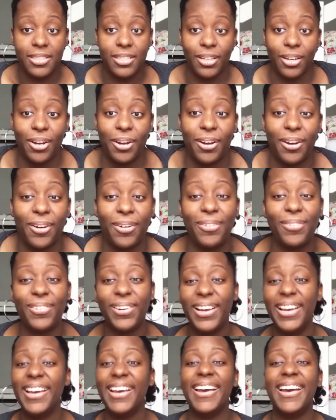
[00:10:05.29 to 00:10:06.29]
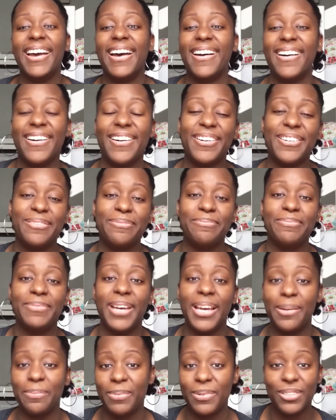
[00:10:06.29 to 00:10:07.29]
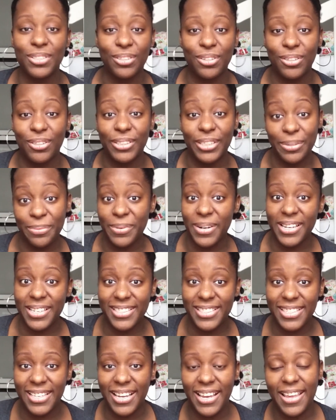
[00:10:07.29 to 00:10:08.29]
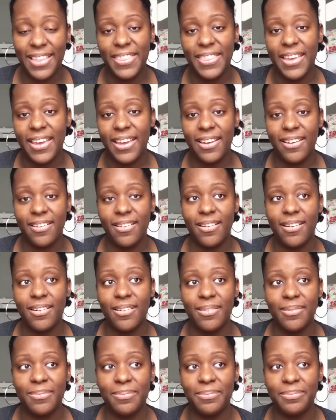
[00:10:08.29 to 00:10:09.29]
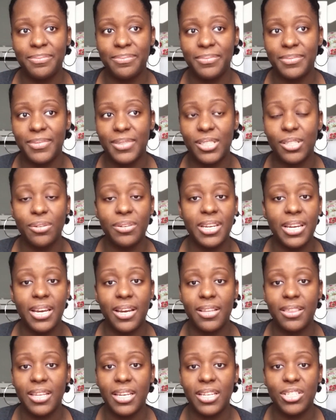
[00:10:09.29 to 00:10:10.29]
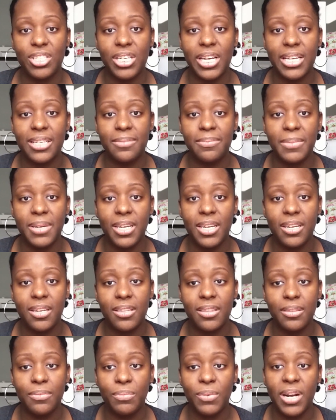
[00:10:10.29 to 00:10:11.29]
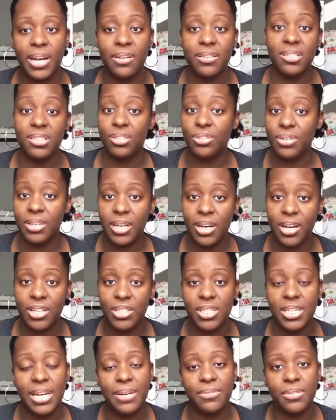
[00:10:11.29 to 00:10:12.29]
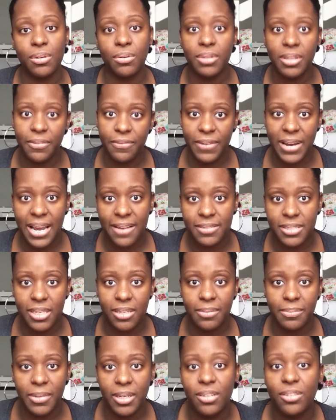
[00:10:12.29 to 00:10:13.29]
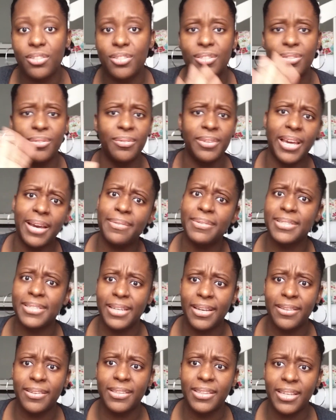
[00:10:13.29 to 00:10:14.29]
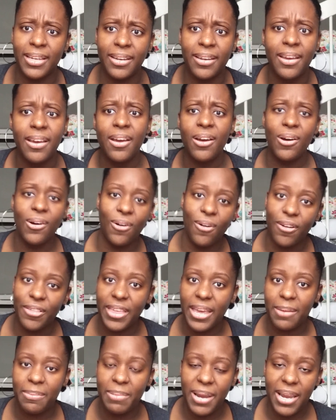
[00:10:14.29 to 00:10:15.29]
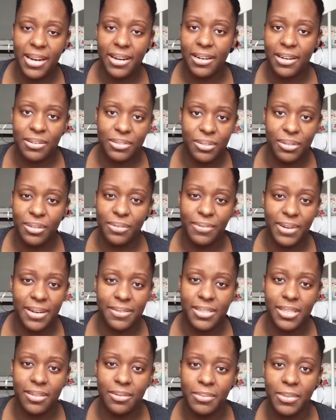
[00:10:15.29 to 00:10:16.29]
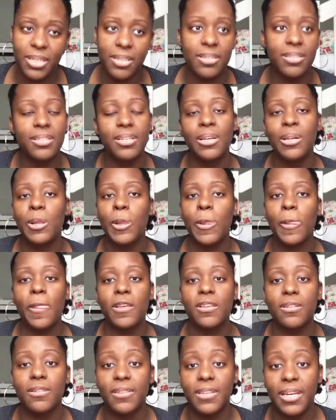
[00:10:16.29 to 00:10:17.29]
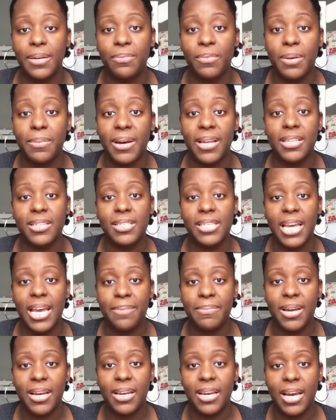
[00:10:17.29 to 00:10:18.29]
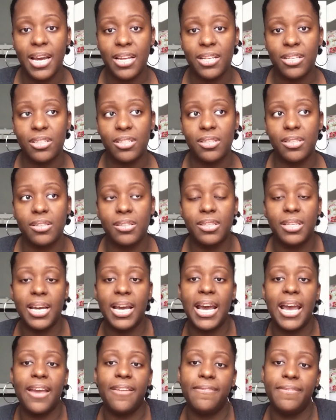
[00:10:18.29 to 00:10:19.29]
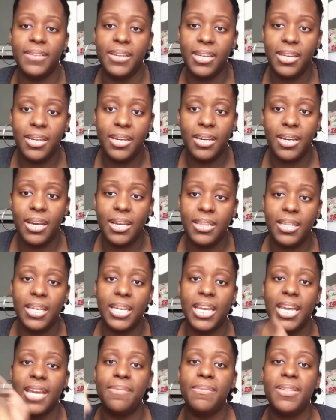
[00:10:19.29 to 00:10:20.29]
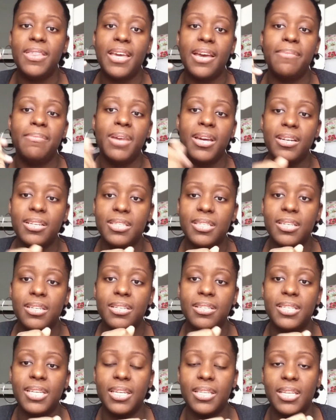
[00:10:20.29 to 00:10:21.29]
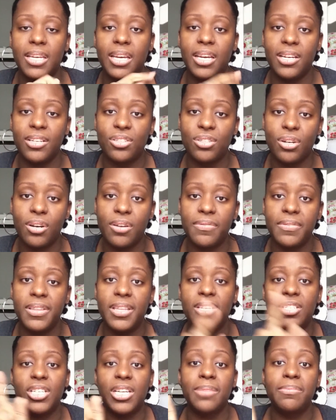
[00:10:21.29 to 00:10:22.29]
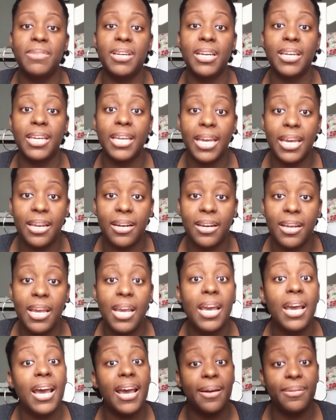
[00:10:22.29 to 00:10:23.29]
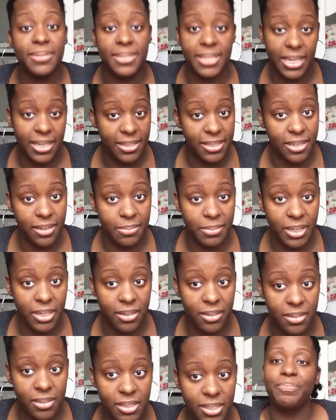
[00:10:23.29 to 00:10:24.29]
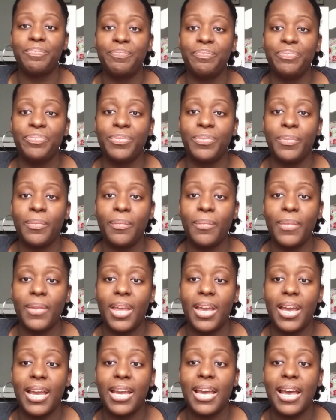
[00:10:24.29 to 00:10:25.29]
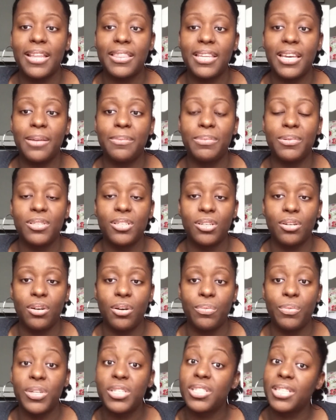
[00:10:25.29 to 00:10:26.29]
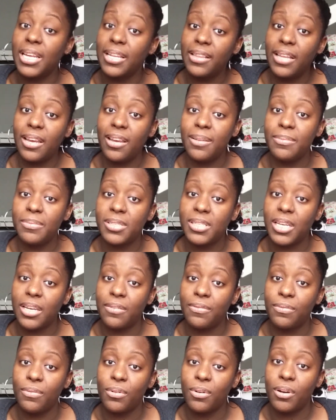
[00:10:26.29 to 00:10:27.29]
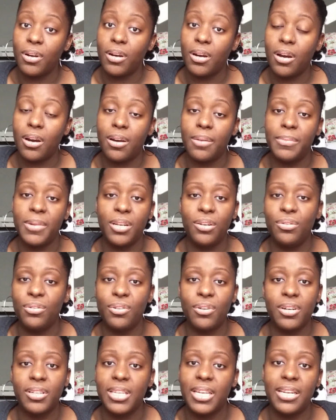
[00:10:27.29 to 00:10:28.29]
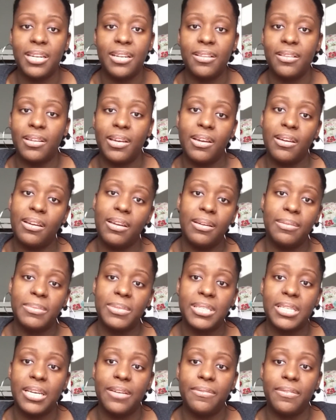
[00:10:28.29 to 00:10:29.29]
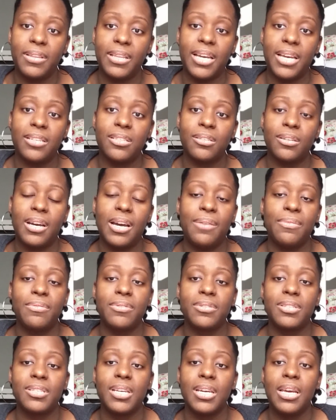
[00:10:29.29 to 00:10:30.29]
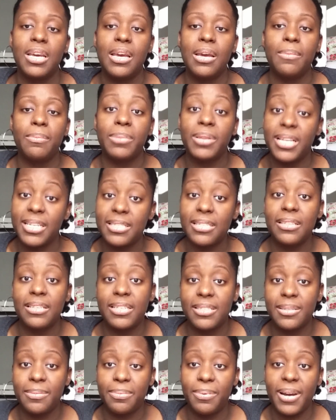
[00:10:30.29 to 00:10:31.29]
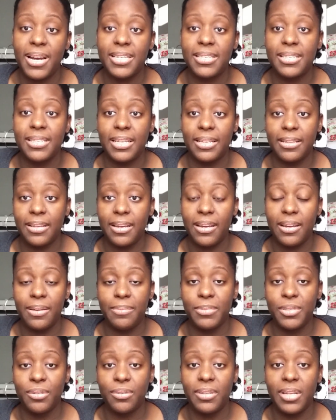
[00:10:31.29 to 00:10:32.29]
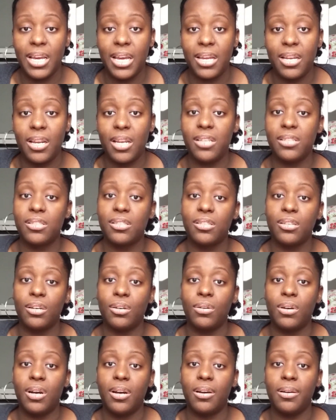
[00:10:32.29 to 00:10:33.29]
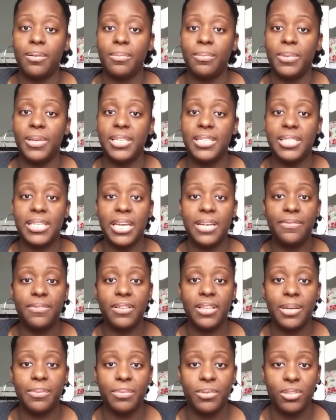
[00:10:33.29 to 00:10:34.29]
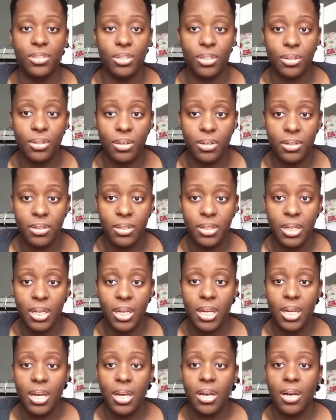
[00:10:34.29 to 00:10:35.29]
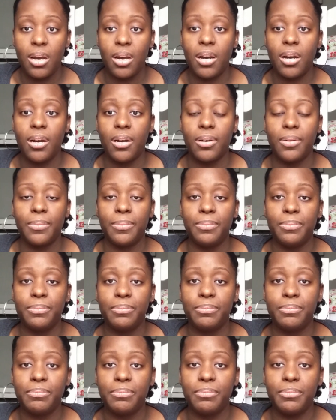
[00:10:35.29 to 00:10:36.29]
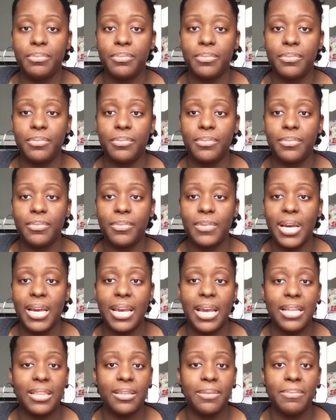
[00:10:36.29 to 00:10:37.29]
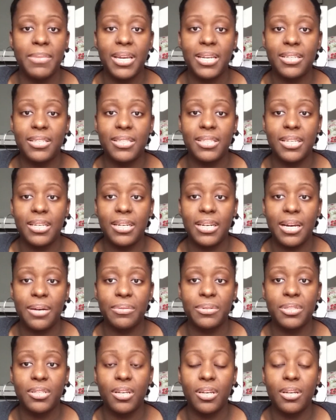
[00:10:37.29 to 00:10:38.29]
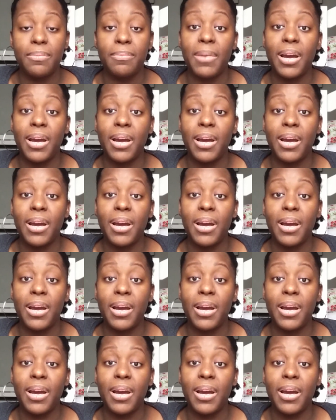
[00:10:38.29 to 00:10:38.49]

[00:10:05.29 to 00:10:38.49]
So epidural it was. And then so yeah, they checked me when I was in triage, and I was only 5 centimeters too. That was the other thing. All that pain, and I was only 5 centimeters. So then by the time I got the IV and they gave me that medicine to take the edge off, and they checked me again, I was 8 centimeters. I got the epidural, which they let him stay for. In New York, they didn't let him stay for that. So I was pleasantly surprised that they let him do that. And so he stayed for the epidural. I got the medicine. I was good.